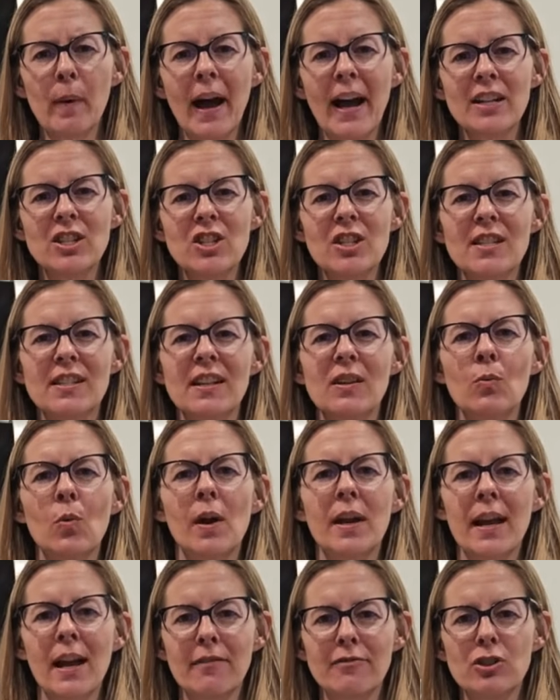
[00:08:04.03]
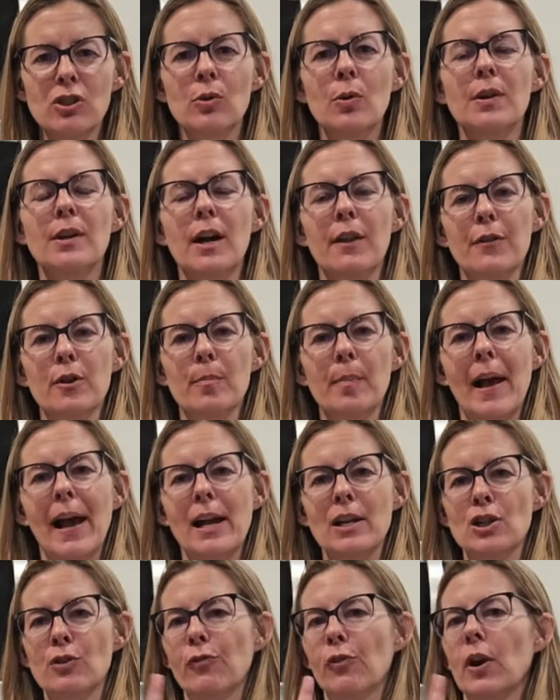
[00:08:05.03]
I just didn't want to have to do another
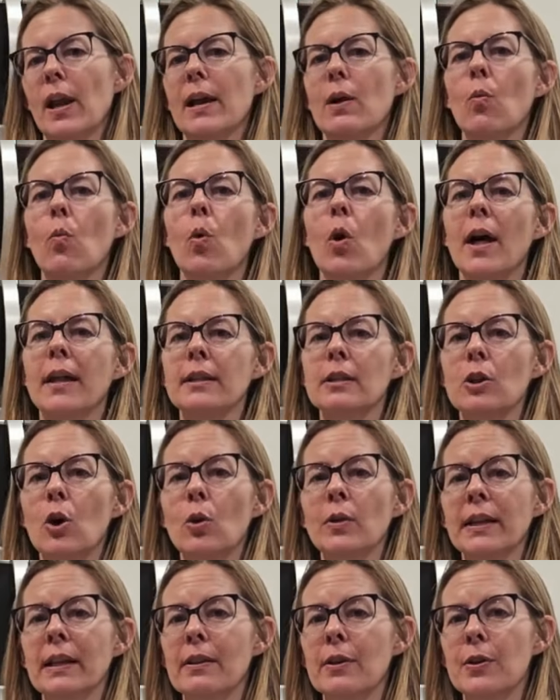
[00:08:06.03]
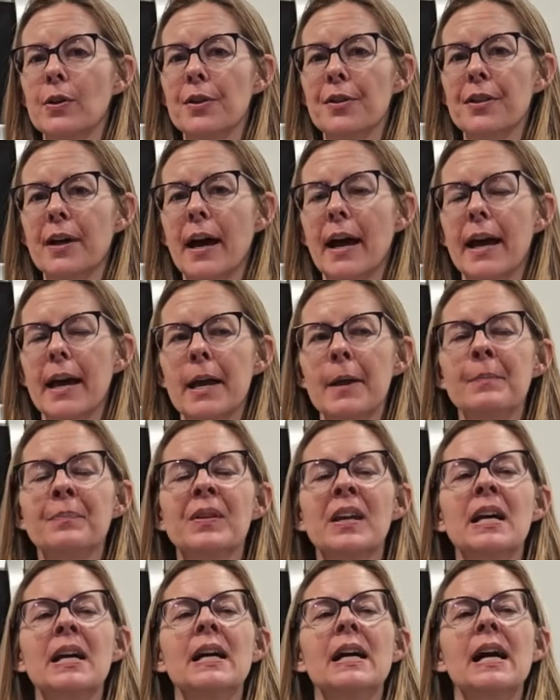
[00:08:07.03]
batch for like one lonely little thigh.
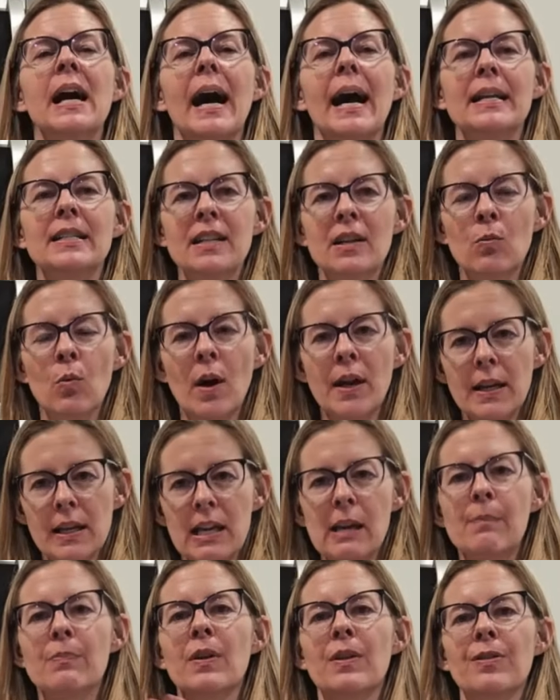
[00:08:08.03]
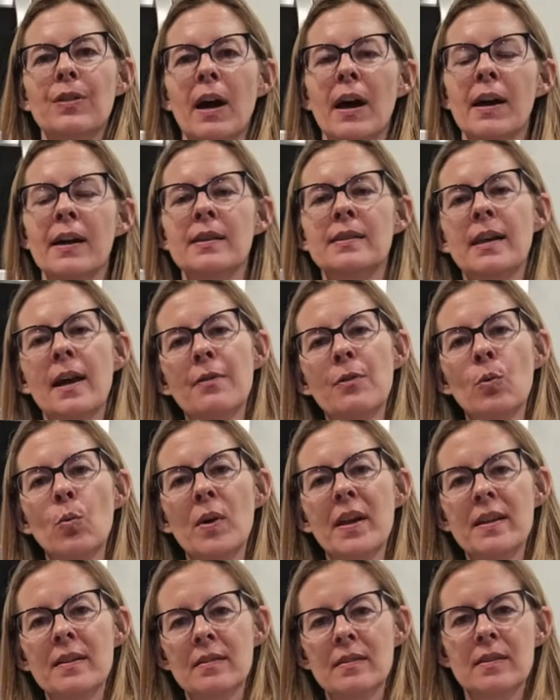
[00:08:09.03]
I did want to keep the thighs and the
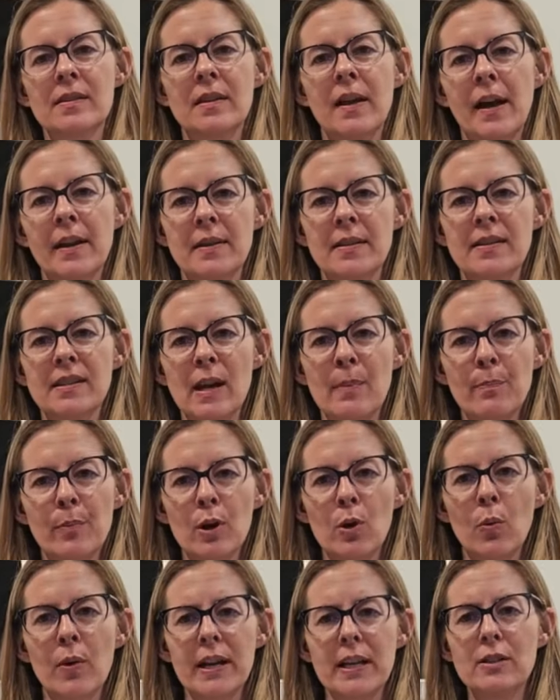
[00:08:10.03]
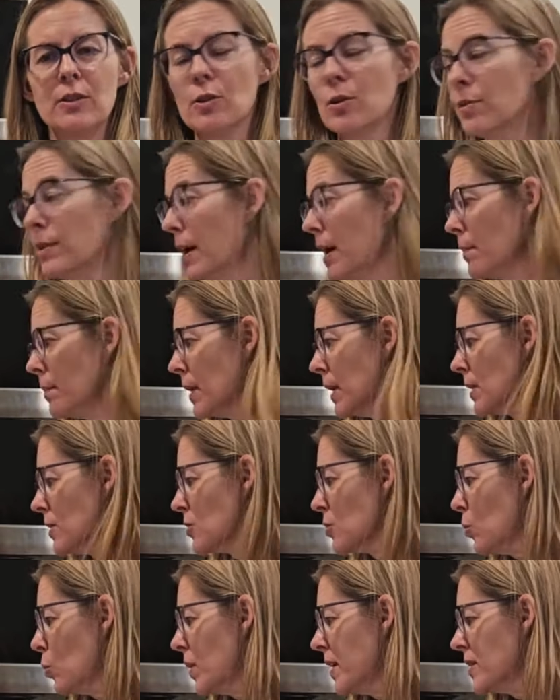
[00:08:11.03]
wings kind of separate when I do them
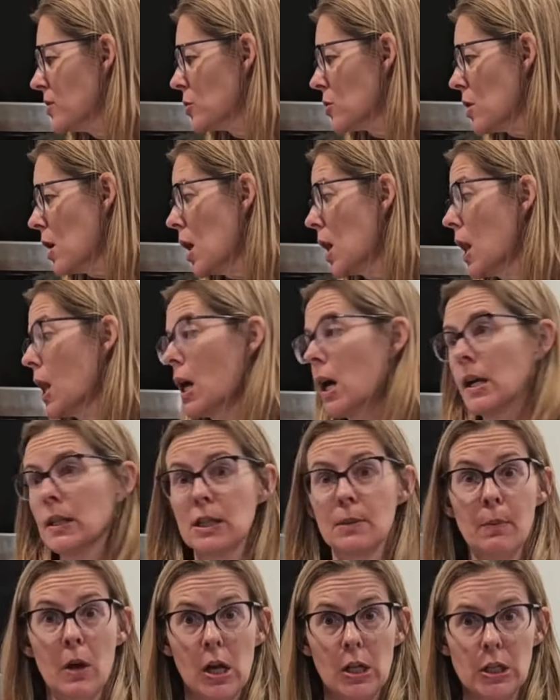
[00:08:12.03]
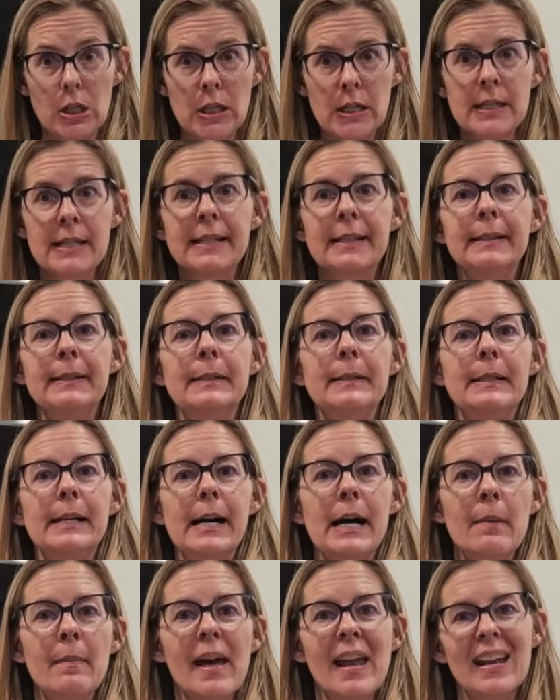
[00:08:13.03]
because the wings are a lot smaller,
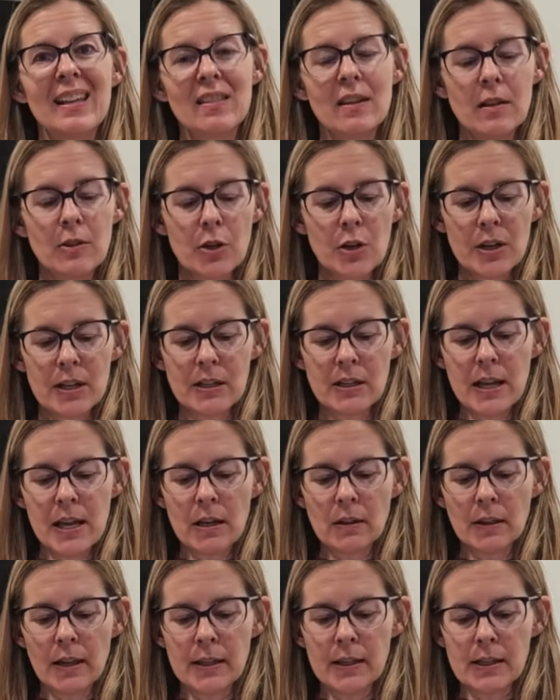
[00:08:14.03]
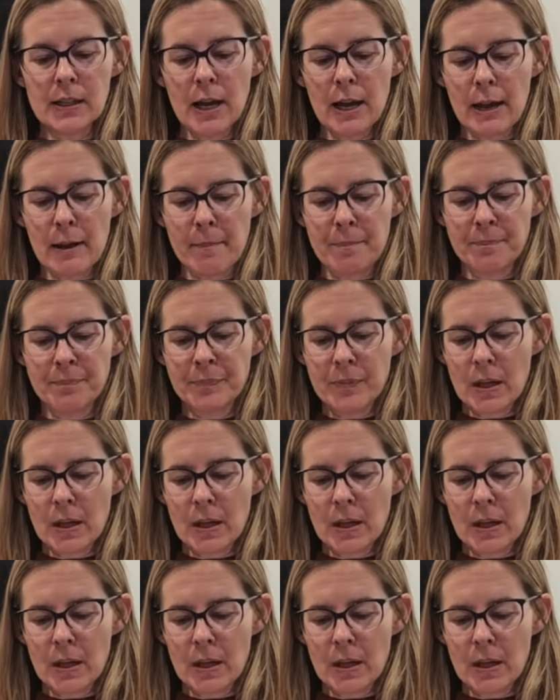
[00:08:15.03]
and I think they're going to take less time.